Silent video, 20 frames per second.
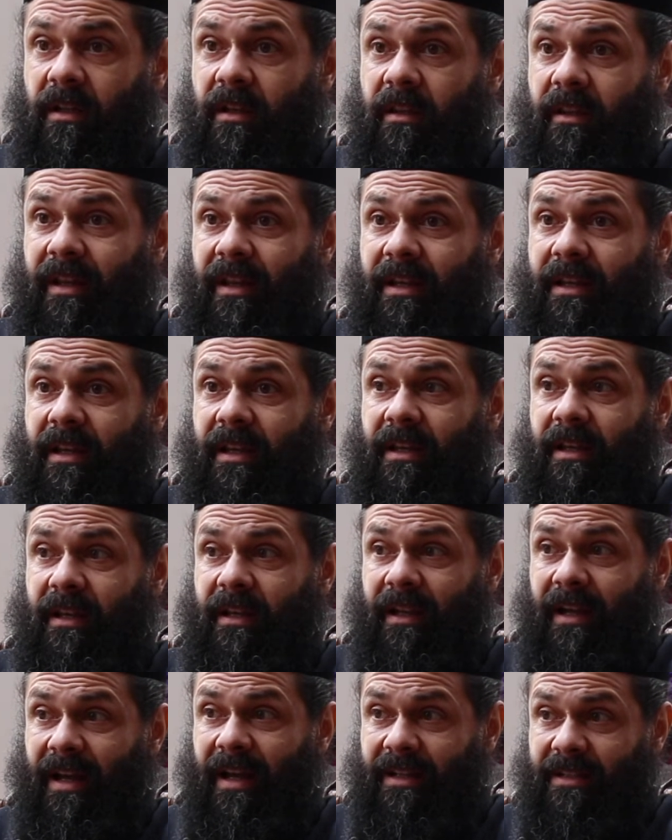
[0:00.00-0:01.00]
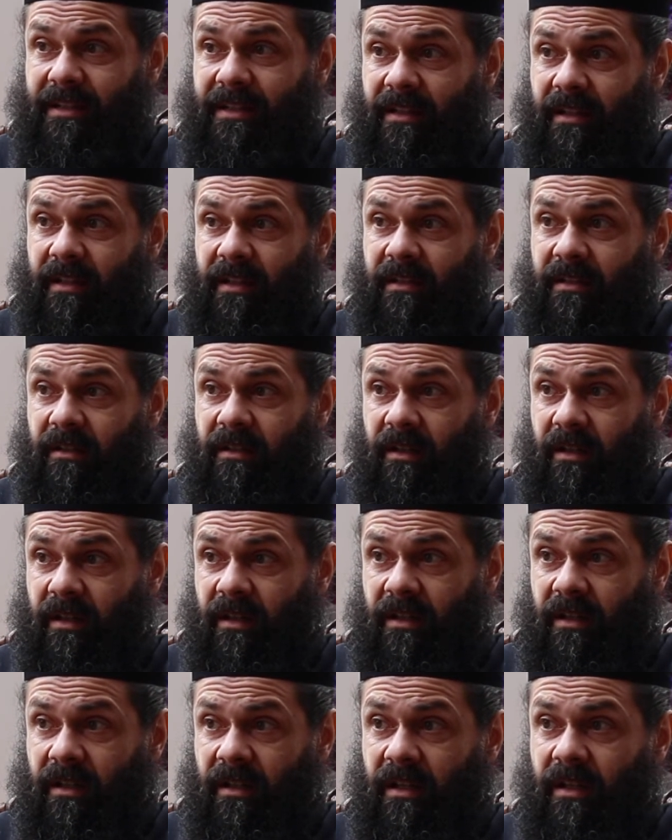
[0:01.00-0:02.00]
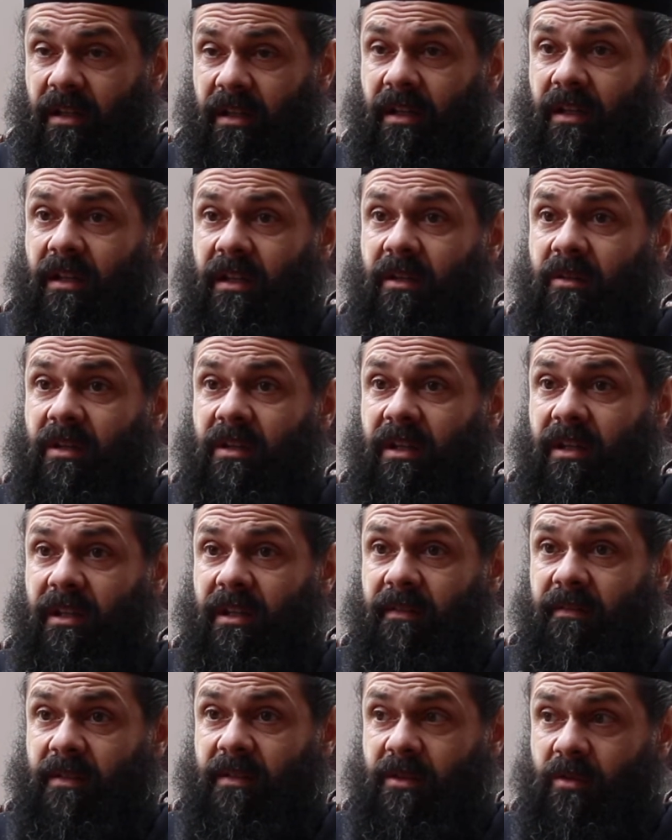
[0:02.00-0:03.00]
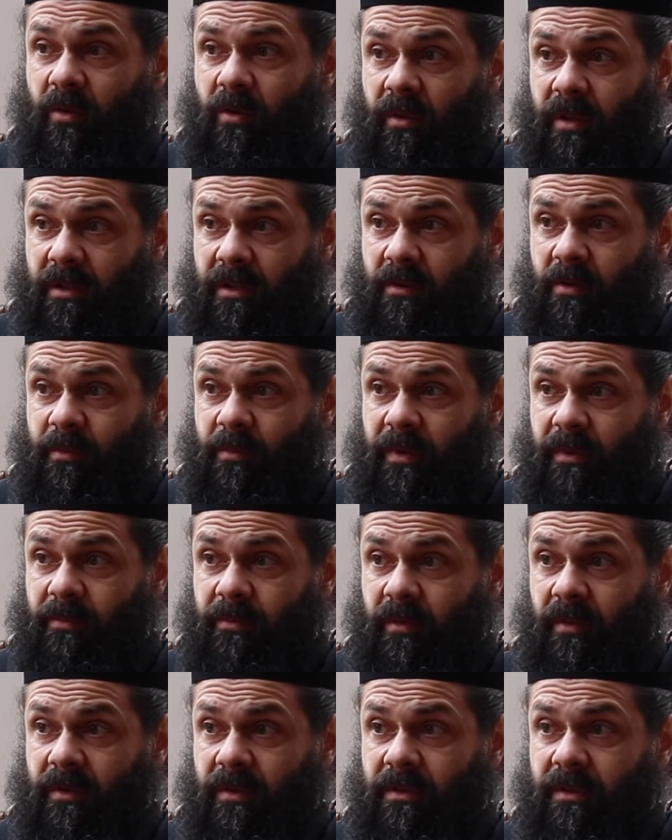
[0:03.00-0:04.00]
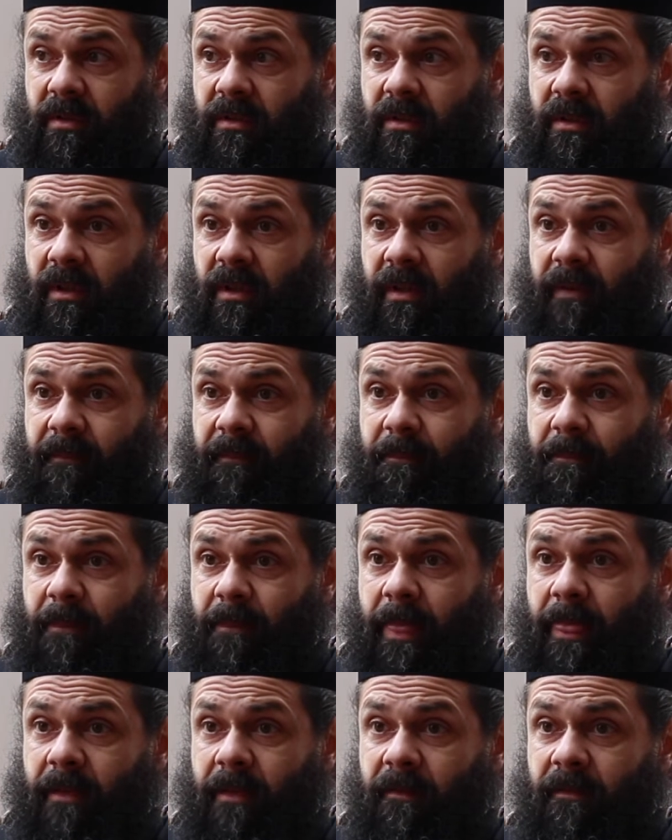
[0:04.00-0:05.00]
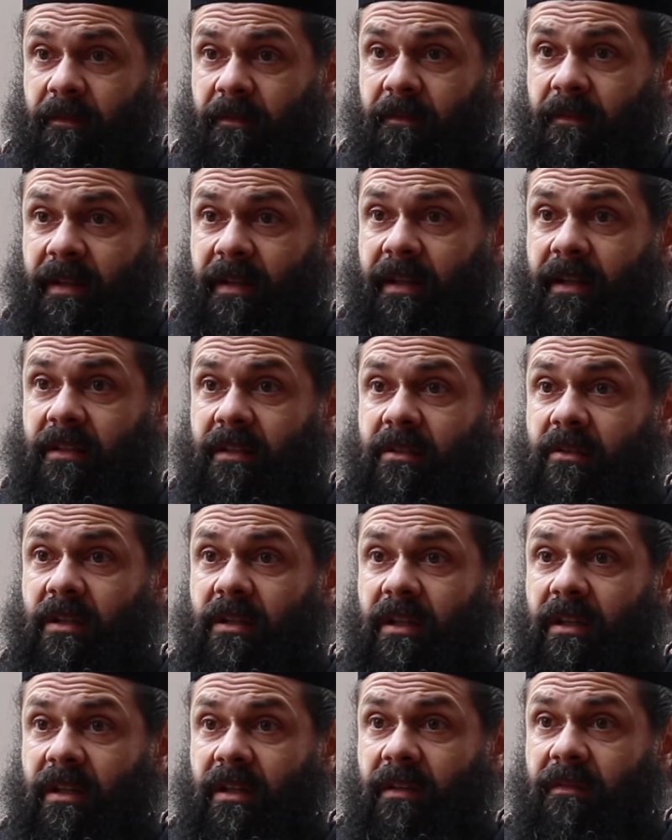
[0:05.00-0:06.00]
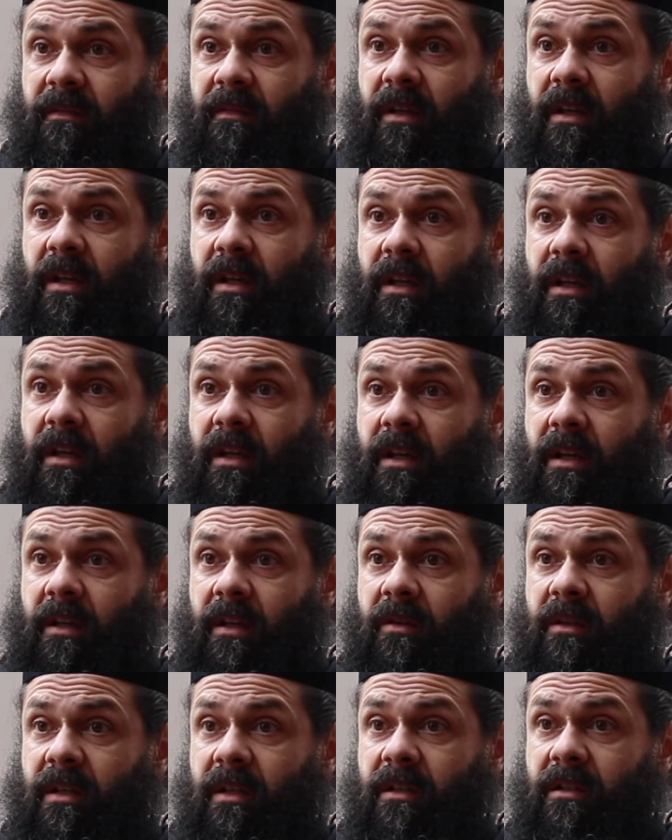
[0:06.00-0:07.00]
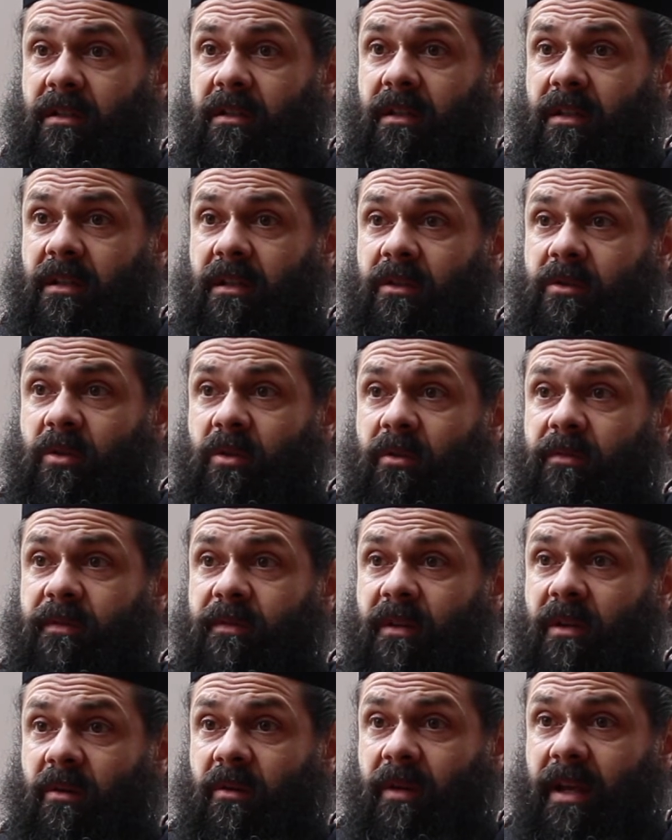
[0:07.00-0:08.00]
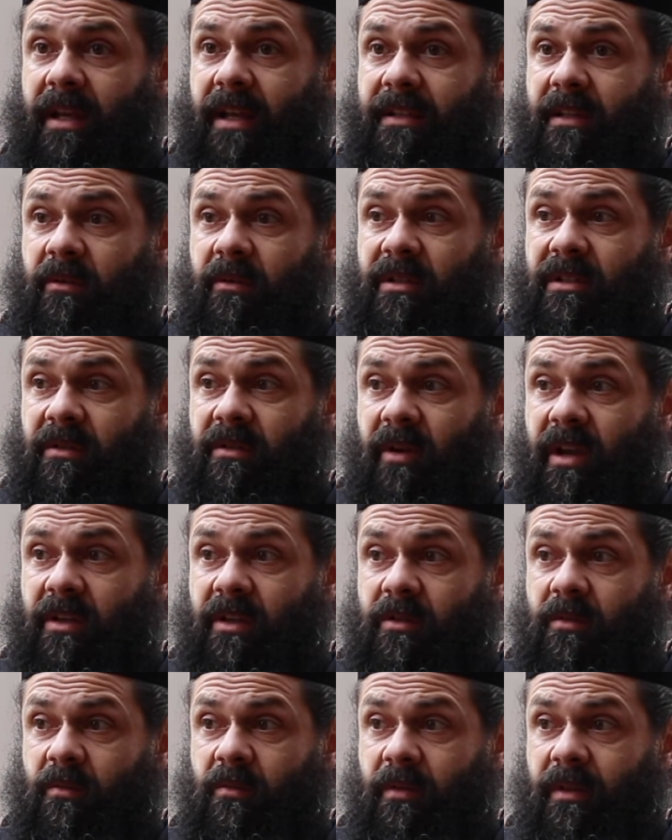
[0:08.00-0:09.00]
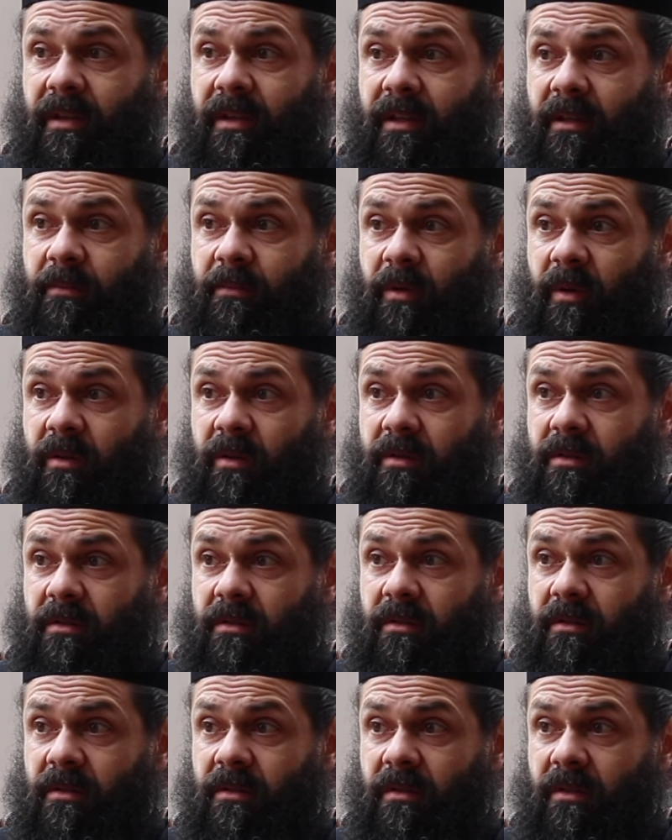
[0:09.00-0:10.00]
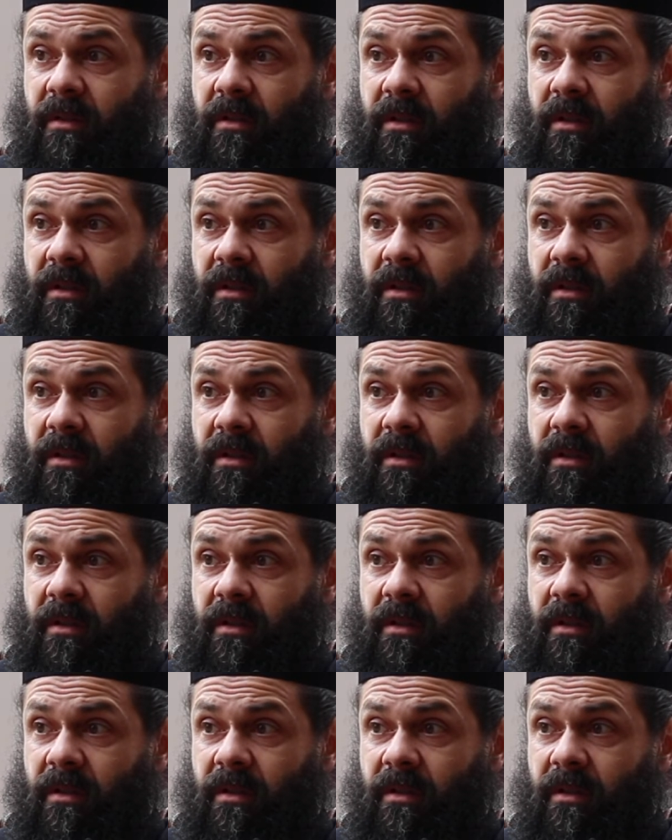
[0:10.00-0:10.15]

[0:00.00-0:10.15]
They can enlighten this heart. You can give joy to people's feelings. You can sort of create a resurrection within a person.